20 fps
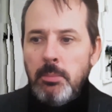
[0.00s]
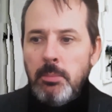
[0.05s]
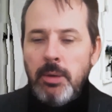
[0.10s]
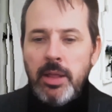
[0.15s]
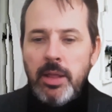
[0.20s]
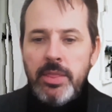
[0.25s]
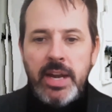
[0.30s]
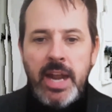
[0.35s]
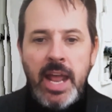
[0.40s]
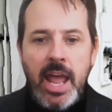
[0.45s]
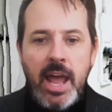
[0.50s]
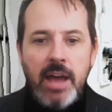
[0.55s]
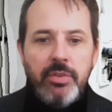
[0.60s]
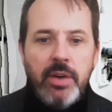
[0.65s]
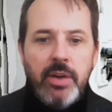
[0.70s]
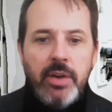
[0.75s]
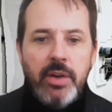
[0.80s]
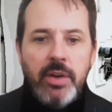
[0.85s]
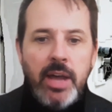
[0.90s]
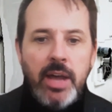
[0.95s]
month and a
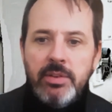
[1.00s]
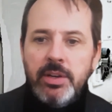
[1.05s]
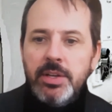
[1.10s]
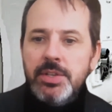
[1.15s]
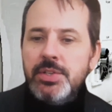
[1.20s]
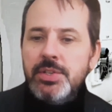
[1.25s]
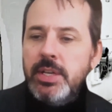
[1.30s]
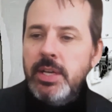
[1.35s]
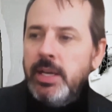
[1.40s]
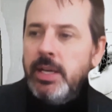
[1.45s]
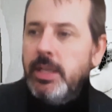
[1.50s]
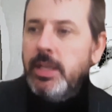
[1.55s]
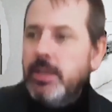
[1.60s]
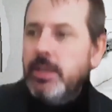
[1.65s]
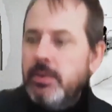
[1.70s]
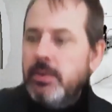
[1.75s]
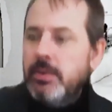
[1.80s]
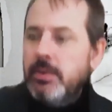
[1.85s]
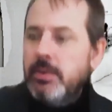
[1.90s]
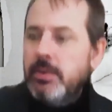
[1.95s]
half ahead of us
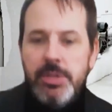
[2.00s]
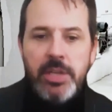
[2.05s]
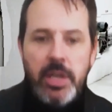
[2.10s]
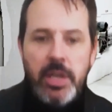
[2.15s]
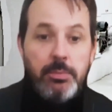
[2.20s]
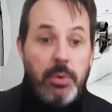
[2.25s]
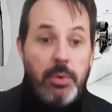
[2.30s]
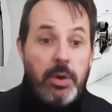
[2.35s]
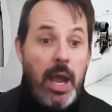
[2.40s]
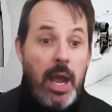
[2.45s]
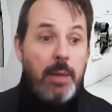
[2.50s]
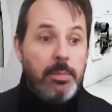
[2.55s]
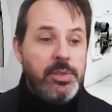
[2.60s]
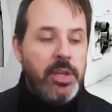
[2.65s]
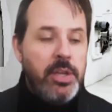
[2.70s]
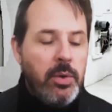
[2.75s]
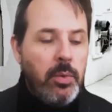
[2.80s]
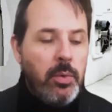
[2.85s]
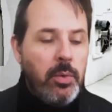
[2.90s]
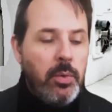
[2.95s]
and represent
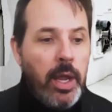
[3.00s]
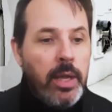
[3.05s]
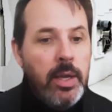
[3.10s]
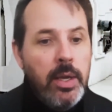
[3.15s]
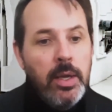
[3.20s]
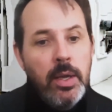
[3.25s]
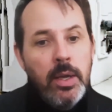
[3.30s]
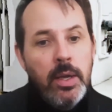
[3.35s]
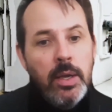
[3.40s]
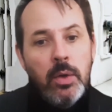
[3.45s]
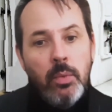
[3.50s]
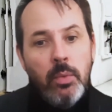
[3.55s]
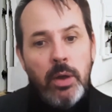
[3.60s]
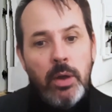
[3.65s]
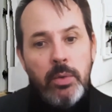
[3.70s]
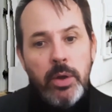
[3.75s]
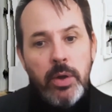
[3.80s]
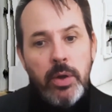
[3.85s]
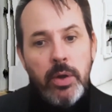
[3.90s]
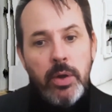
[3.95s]
perhaps in a way
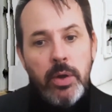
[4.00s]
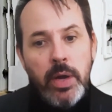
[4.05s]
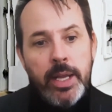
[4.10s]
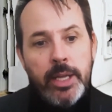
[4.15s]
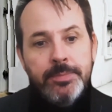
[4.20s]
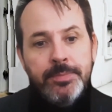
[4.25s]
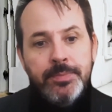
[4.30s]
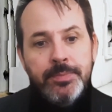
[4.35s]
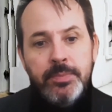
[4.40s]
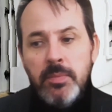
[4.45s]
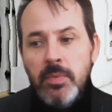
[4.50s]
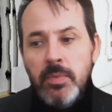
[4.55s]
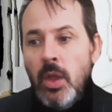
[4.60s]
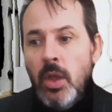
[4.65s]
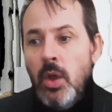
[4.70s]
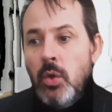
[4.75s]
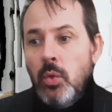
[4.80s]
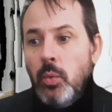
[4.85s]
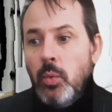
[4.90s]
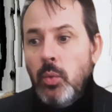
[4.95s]
where we're heading.
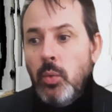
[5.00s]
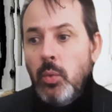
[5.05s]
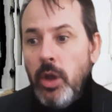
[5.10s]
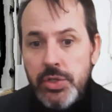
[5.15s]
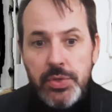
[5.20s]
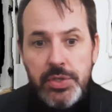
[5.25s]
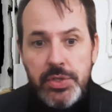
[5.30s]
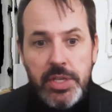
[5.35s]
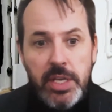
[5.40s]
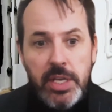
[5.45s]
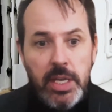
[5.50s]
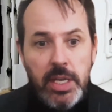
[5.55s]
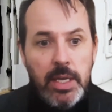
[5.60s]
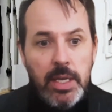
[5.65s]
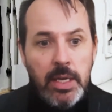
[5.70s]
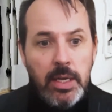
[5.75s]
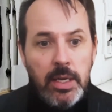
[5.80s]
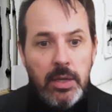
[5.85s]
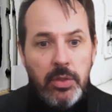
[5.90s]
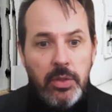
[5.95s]
We also see
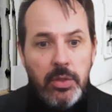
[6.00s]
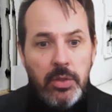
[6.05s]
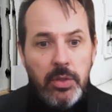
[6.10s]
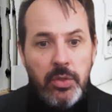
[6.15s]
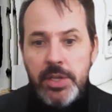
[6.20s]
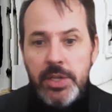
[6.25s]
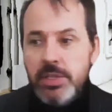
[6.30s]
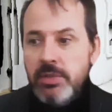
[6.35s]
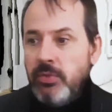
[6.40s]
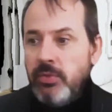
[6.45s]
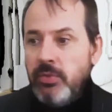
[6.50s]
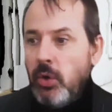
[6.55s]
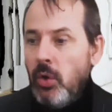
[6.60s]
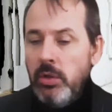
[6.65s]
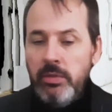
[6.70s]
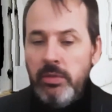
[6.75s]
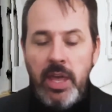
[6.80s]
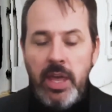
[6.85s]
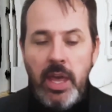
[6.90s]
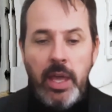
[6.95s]
the rise of
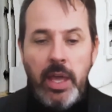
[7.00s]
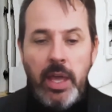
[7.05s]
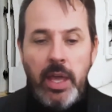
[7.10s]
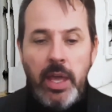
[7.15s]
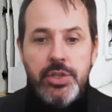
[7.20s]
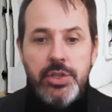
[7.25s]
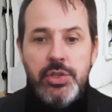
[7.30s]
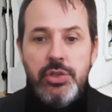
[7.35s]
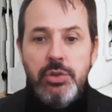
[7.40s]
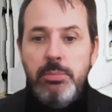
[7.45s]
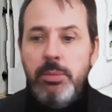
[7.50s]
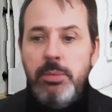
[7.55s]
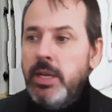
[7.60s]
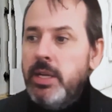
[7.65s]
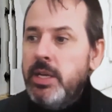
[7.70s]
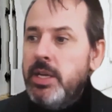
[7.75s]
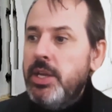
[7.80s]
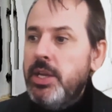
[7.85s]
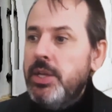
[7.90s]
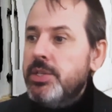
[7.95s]
all of the ancient
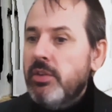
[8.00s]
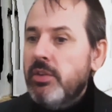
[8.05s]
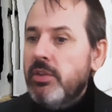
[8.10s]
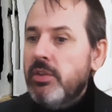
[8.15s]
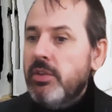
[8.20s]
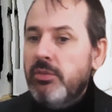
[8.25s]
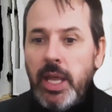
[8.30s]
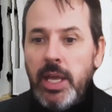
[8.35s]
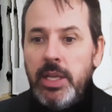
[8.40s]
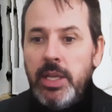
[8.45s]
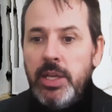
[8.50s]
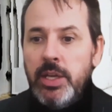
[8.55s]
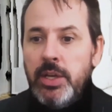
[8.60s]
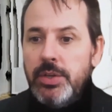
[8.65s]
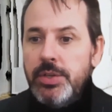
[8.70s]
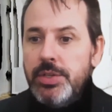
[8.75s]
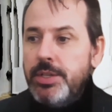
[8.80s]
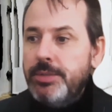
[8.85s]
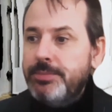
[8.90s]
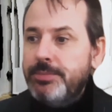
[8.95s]
stupidities of plague
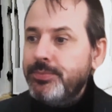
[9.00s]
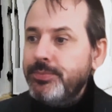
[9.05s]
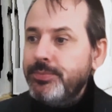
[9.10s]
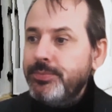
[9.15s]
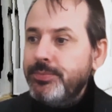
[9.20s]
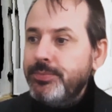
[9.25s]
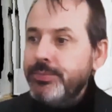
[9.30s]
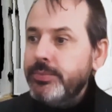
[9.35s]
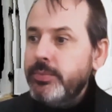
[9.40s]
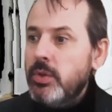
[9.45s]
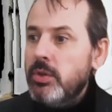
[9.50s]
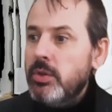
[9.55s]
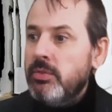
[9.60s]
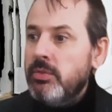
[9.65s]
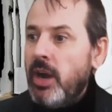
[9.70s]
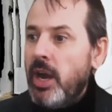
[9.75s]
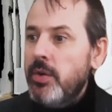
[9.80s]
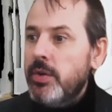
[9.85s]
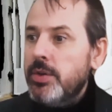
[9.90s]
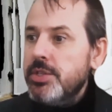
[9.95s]
years. The
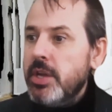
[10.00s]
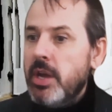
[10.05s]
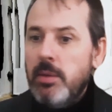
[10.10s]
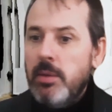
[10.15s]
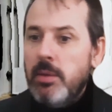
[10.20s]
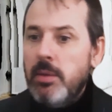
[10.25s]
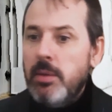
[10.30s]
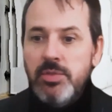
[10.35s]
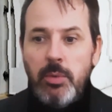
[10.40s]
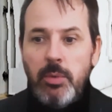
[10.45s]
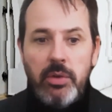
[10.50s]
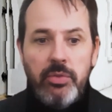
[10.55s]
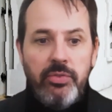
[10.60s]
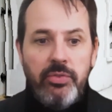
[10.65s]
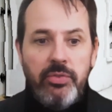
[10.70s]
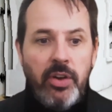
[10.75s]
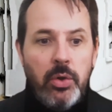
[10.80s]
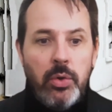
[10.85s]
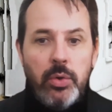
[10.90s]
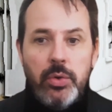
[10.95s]
virus comes from our
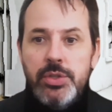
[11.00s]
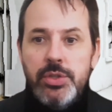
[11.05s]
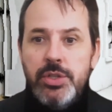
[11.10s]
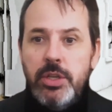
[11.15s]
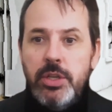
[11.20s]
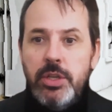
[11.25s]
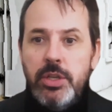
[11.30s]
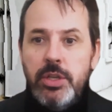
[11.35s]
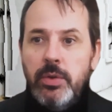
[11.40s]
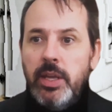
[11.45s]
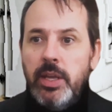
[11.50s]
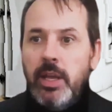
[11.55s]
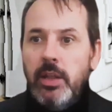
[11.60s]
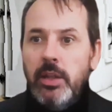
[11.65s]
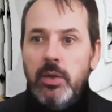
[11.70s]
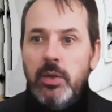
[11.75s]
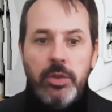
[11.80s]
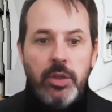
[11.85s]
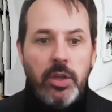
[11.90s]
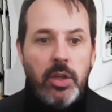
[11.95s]
foes. You can kill
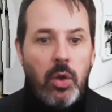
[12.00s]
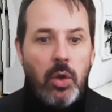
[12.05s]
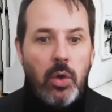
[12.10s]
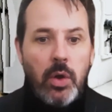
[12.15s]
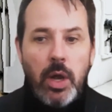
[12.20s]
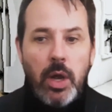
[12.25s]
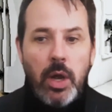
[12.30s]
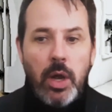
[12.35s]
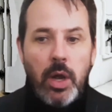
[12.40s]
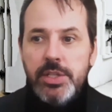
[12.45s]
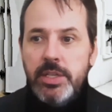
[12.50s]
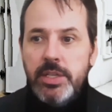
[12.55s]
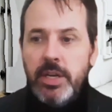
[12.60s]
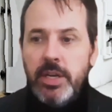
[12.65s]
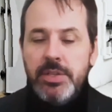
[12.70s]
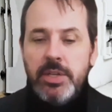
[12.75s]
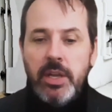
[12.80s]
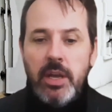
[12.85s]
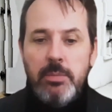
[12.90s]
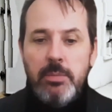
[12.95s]
it with Clorox. It
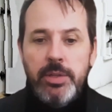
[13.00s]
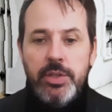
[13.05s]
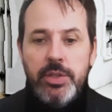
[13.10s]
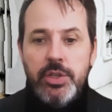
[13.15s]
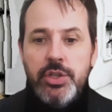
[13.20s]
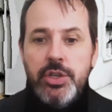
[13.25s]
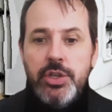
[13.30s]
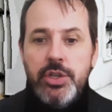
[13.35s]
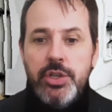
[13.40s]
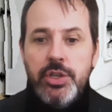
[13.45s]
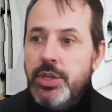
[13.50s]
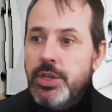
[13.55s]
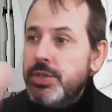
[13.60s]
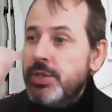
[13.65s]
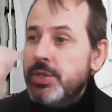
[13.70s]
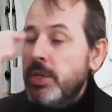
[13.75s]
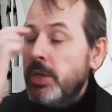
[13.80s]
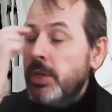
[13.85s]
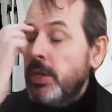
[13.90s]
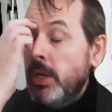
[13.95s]
doesn't come into
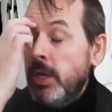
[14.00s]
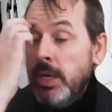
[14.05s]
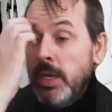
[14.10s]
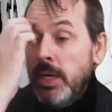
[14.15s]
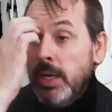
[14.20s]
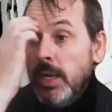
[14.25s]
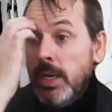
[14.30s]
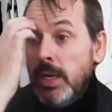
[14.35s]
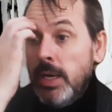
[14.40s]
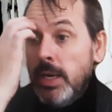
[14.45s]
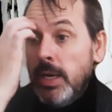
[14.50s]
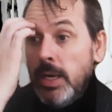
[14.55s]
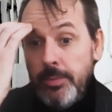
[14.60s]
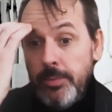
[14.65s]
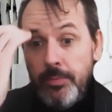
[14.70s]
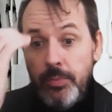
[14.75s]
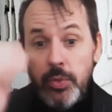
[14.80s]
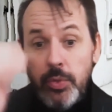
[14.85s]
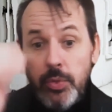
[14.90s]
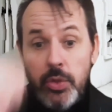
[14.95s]
churches.
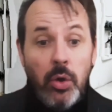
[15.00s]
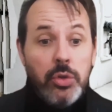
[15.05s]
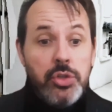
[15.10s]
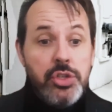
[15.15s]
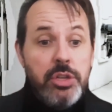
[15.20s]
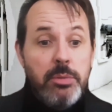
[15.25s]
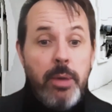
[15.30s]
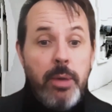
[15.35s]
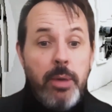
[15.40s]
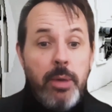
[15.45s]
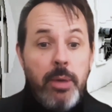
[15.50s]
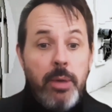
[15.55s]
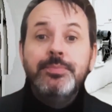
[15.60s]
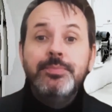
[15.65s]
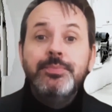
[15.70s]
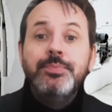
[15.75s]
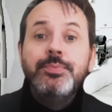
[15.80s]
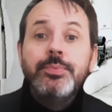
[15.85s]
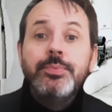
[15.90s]
The whole shebang.